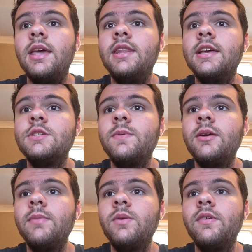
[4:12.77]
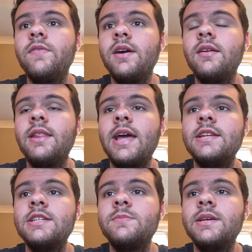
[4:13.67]
In the experiment, we found
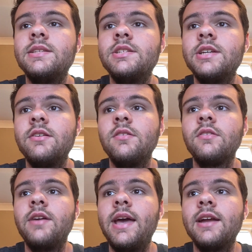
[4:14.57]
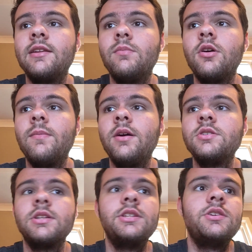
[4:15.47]
that HSPs in general reacted more
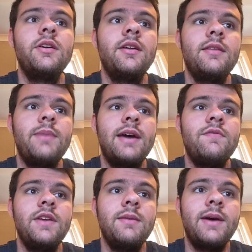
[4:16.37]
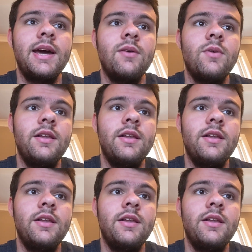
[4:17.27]
emotionally to good and bad feedback,